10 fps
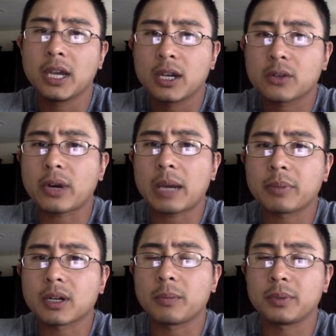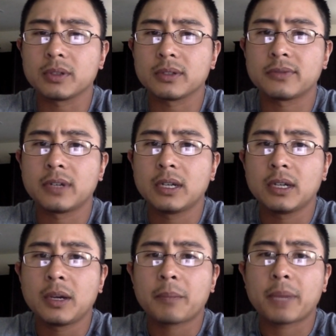grab a couple of
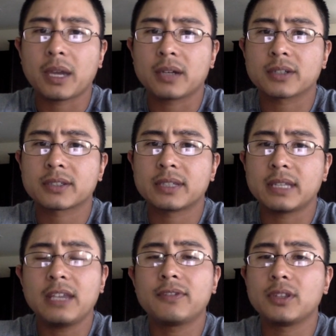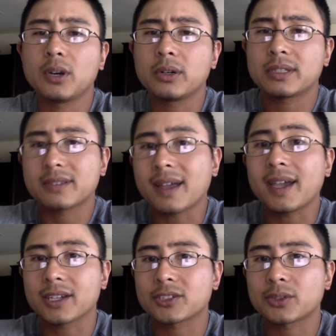pairs even though it's not
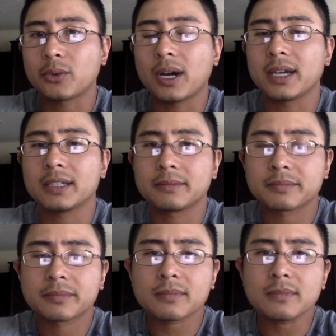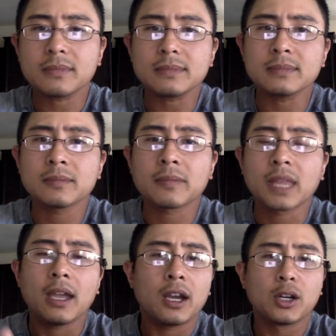extra wide.
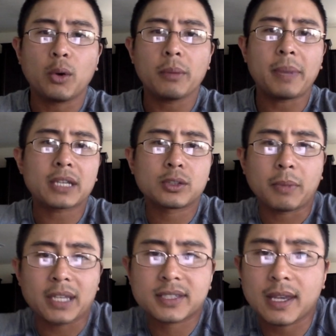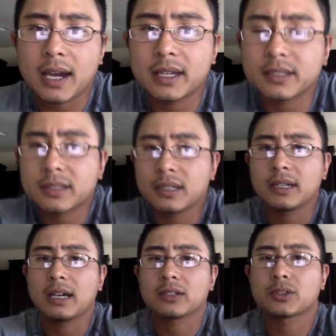Going back to my size,
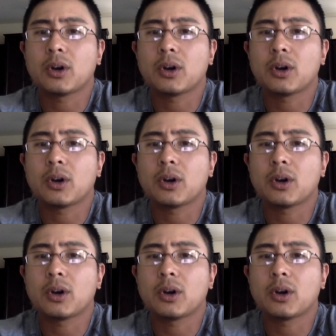so